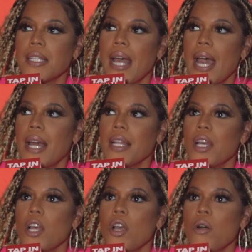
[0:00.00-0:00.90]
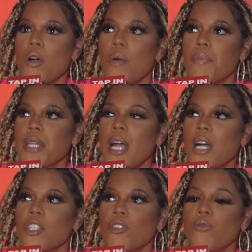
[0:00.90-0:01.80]
that
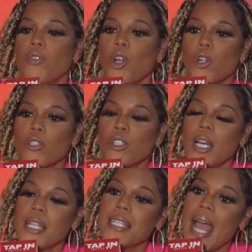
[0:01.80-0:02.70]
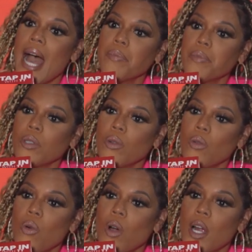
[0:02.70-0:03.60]
because you've learned to adapt
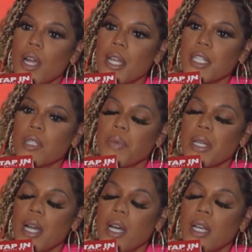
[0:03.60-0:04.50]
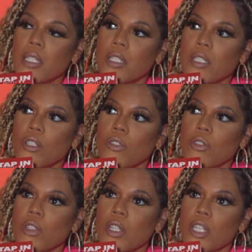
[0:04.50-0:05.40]
or it's because
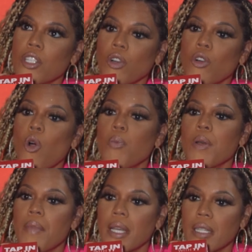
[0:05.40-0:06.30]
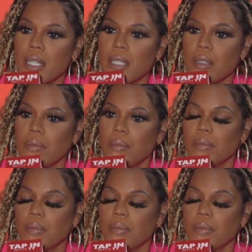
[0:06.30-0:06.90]
it's your coping mechanism?